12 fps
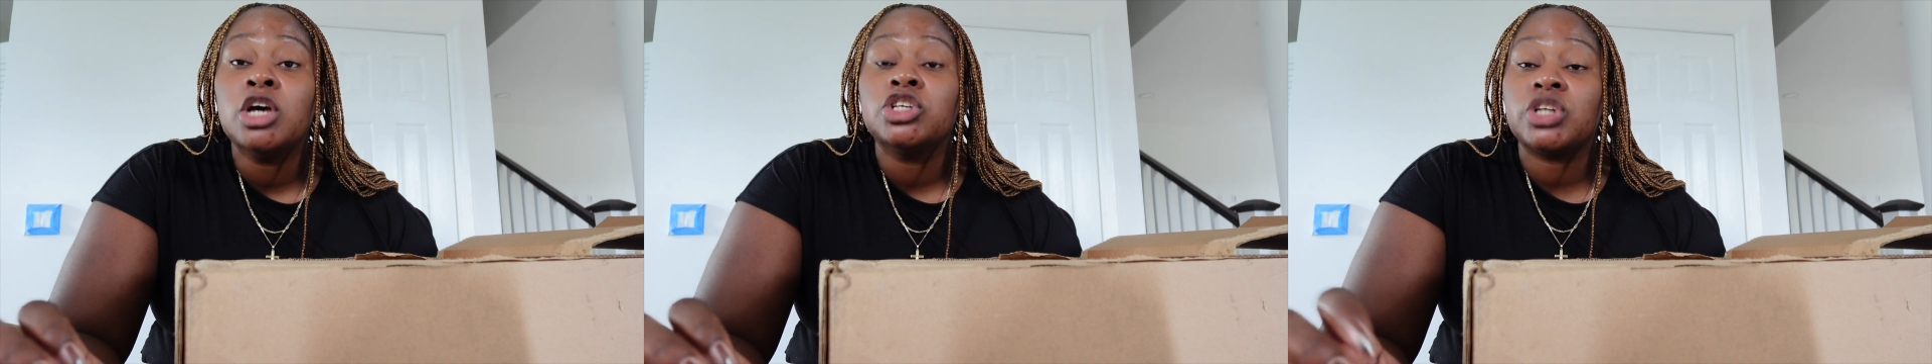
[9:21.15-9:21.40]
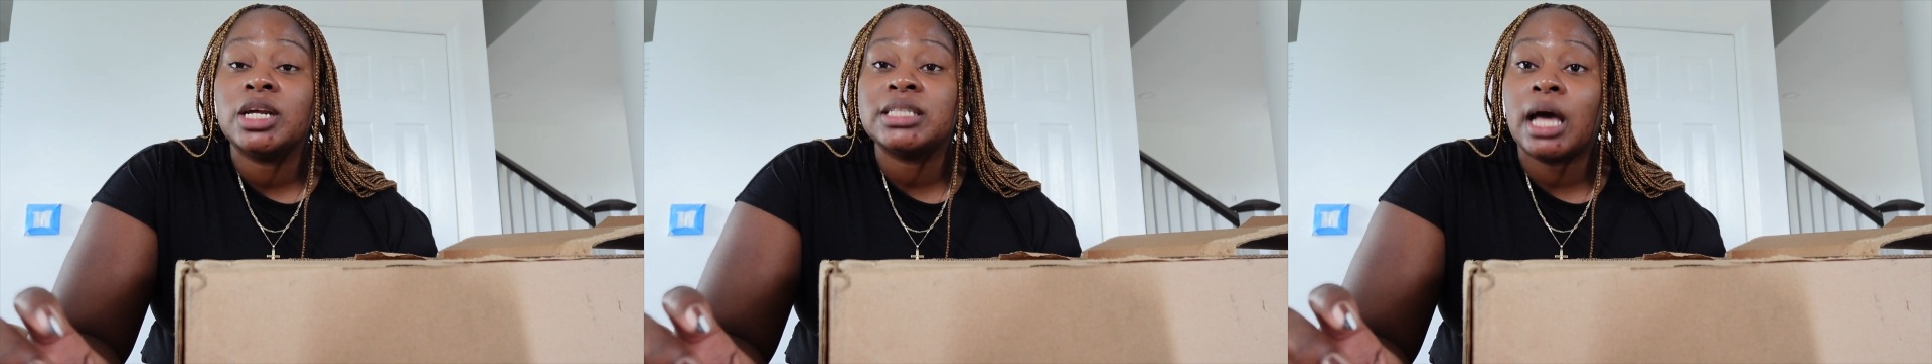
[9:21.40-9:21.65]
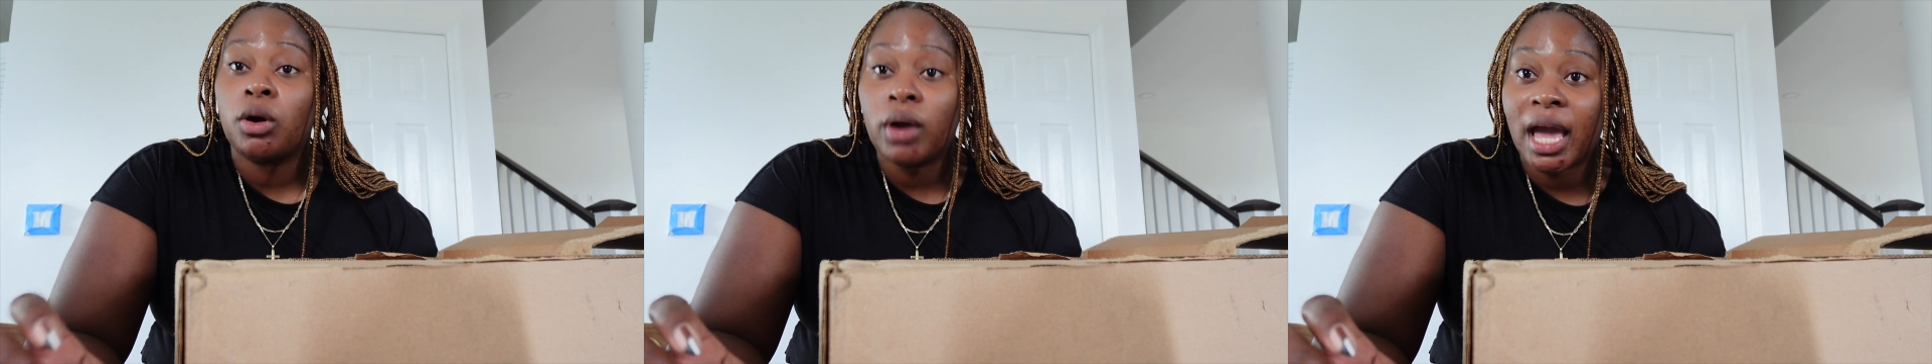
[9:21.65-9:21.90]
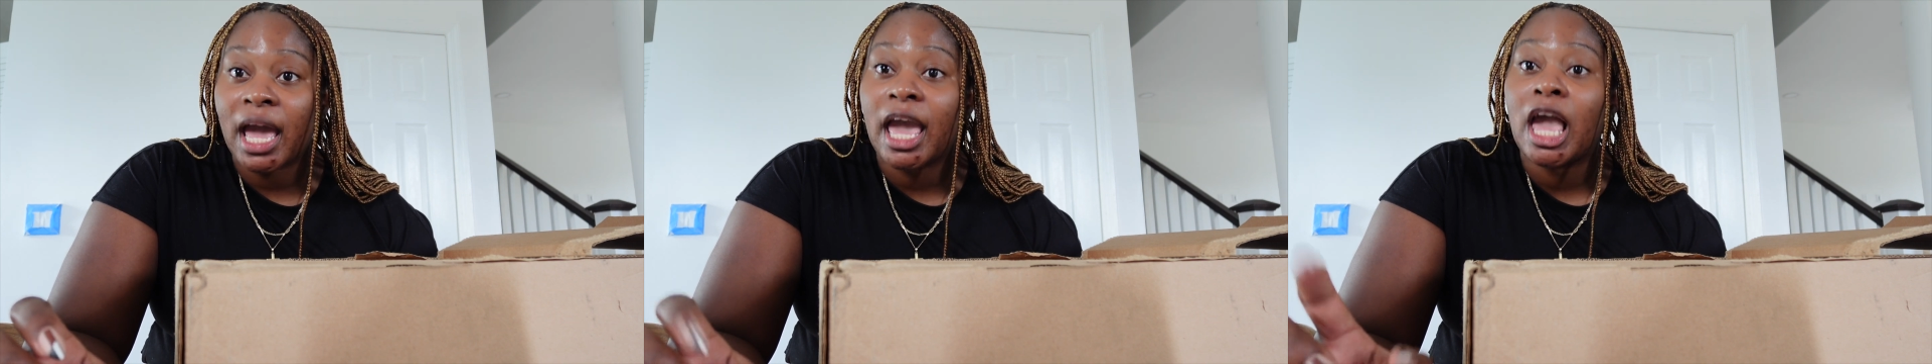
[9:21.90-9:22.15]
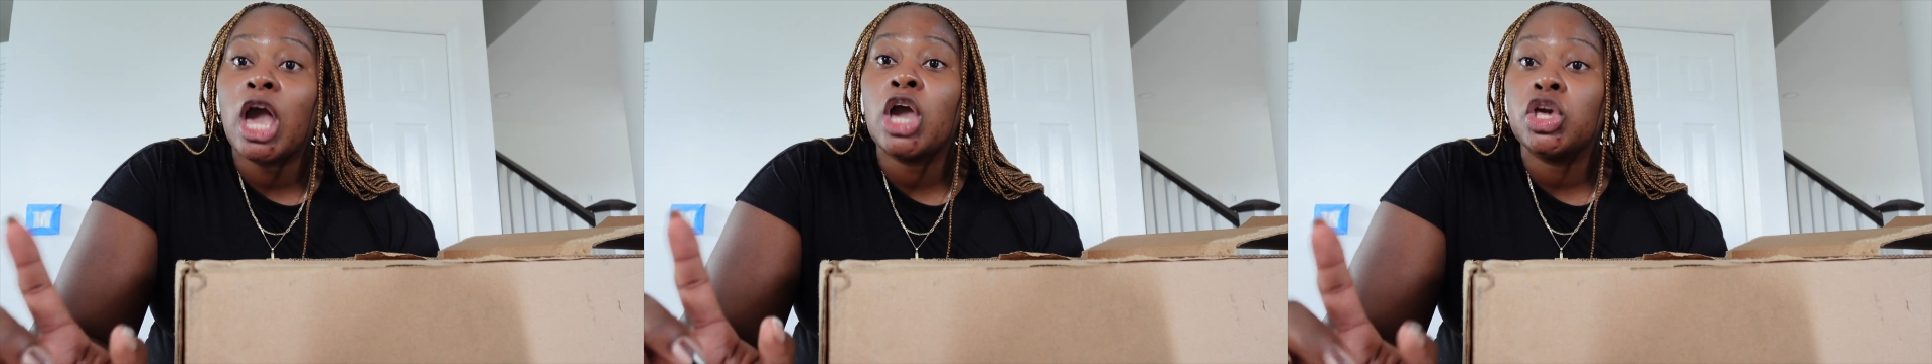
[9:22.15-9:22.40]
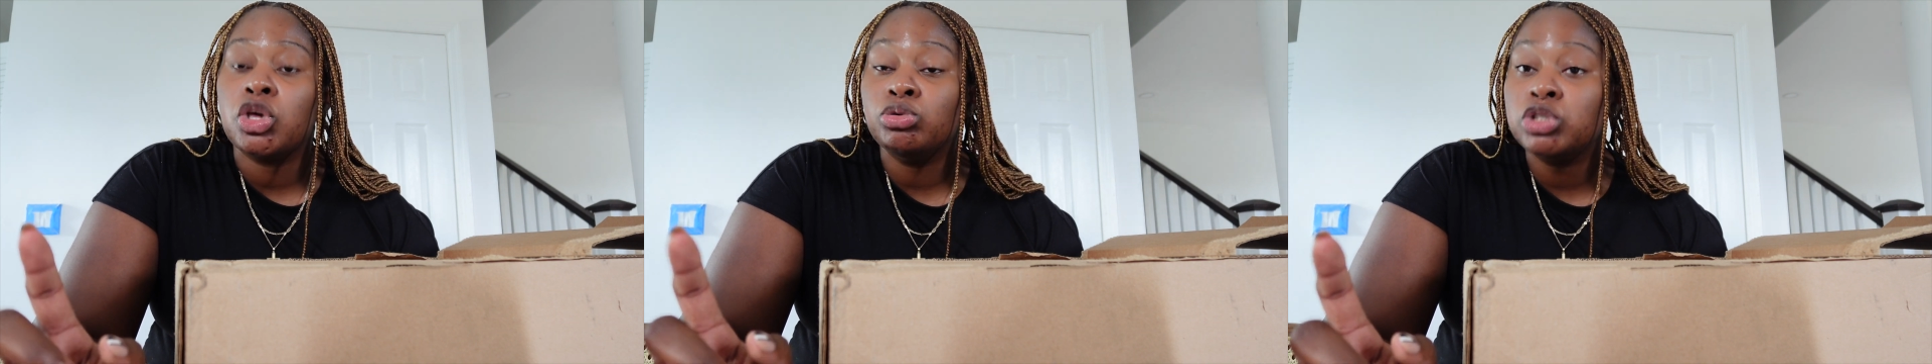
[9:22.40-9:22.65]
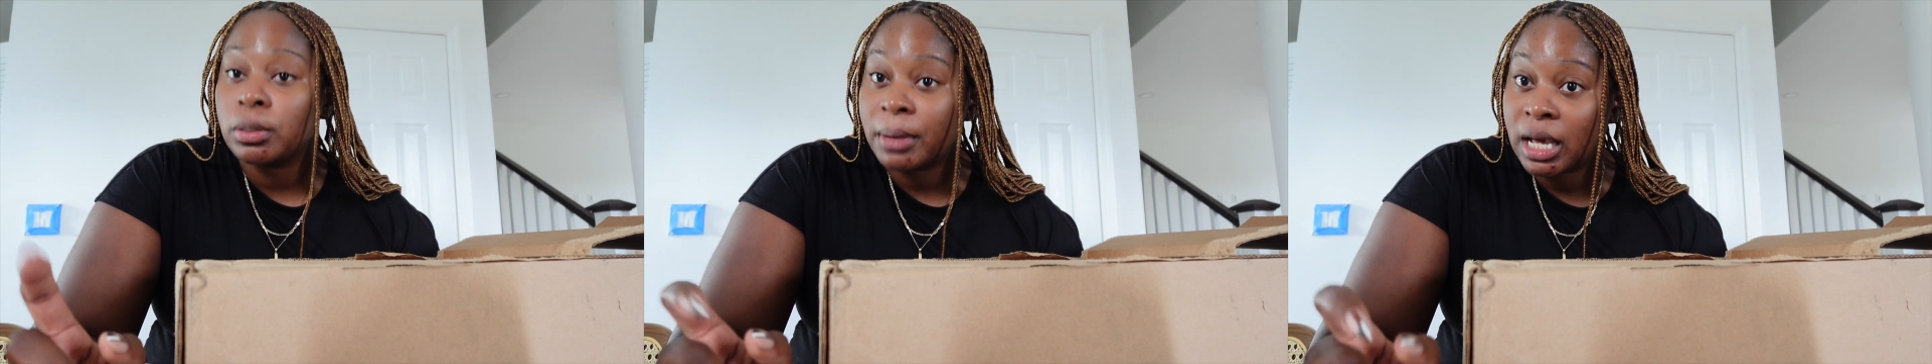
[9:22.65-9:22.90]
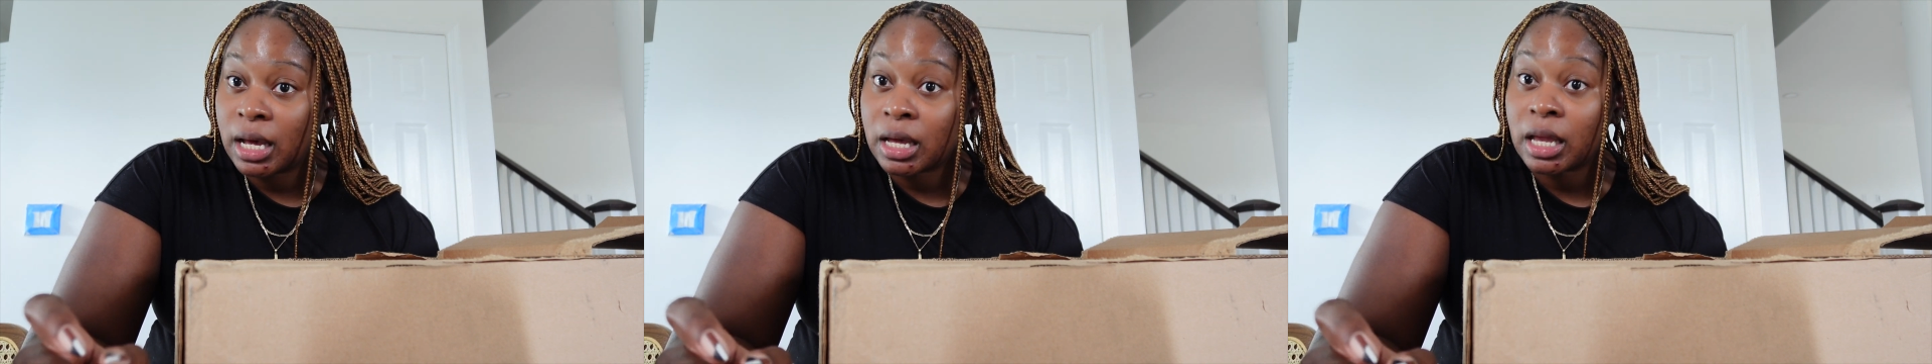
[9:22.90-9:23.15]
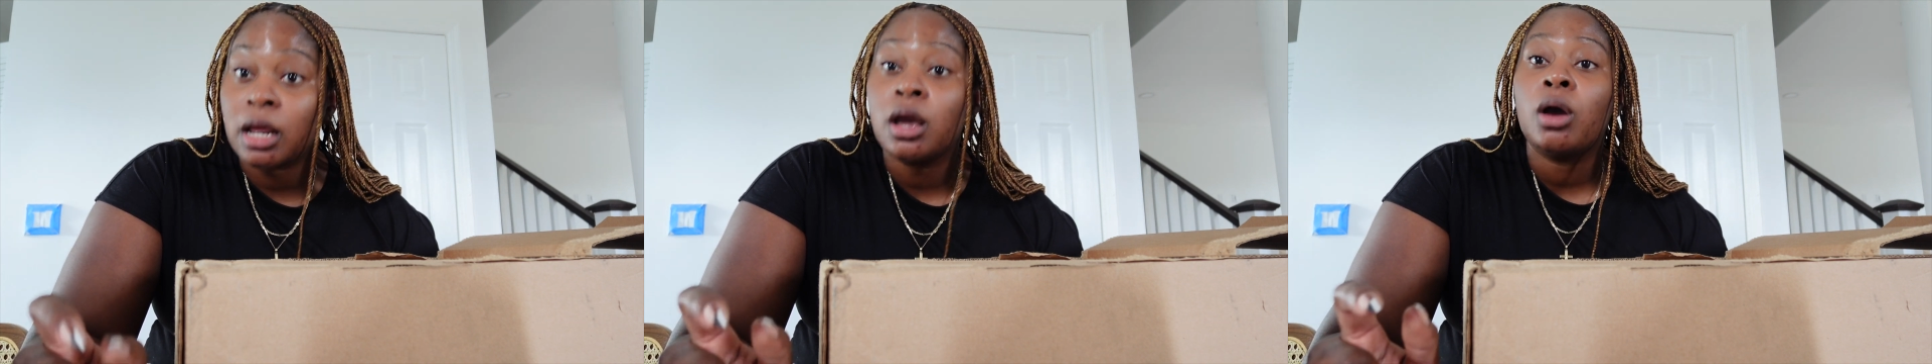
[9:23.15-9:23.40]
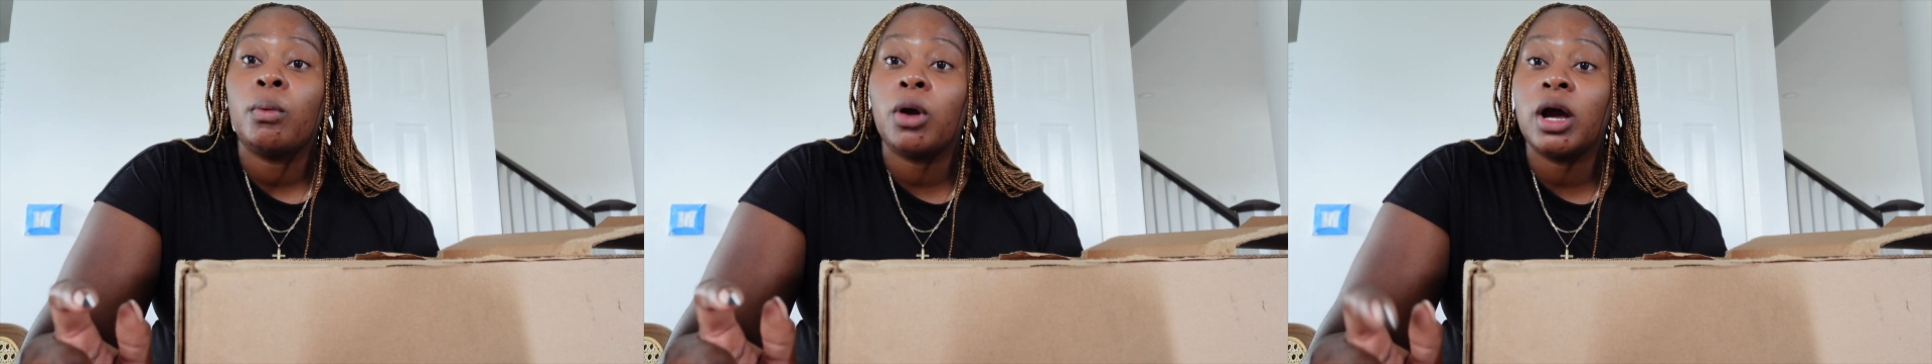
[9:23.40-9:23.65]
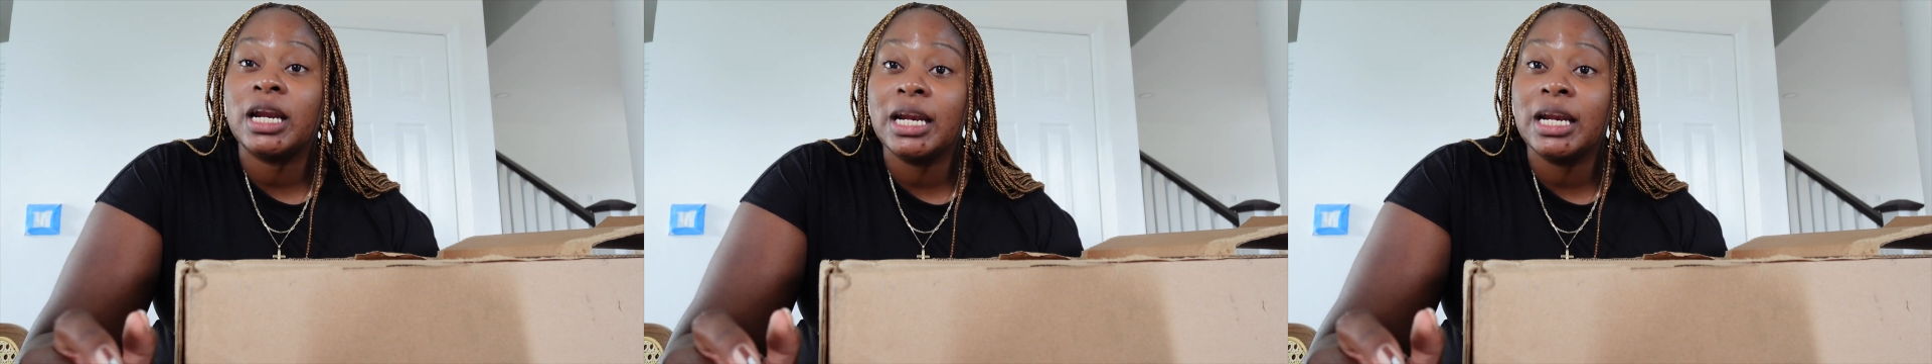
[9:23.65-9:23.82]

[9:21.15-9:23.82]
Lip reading: So they said, okay, you should be good. We're gonna